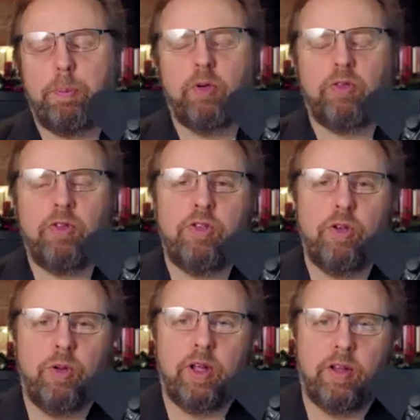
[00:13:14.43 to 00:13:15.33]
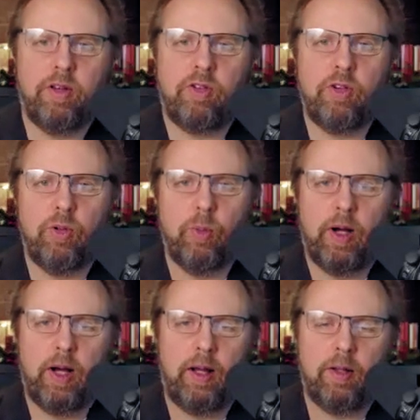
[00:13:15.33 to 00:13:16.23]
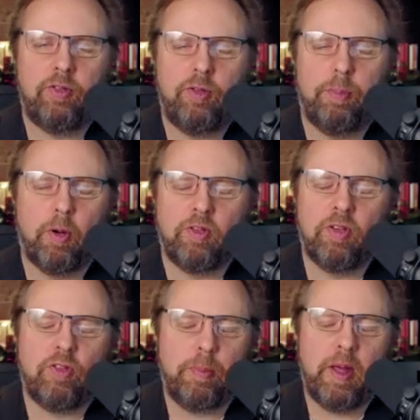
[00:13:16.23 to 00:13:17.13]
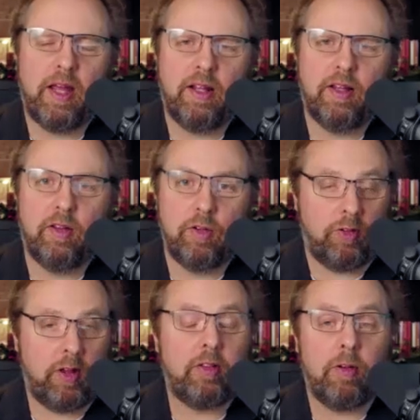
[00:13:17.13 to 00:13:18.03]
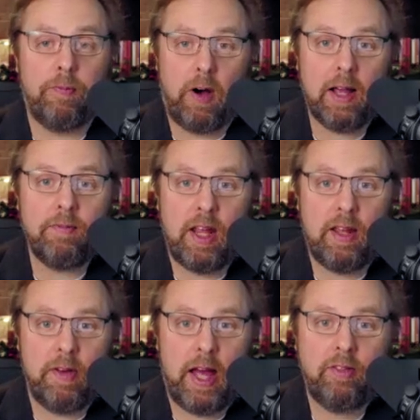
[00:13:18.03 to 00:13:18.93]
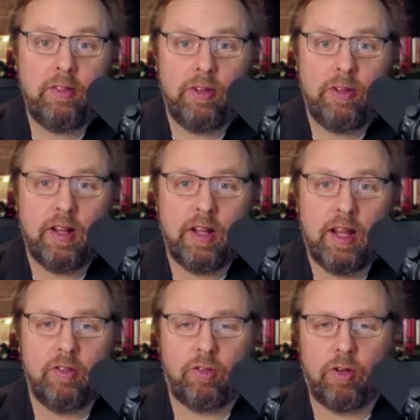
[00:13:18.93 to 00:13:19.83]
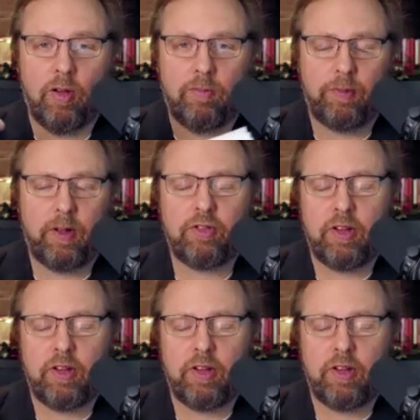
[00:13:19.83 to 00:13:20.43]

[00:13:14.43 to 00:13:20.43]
person do to to uh, to participate? And you said it's a five day event. Can you get just to flesh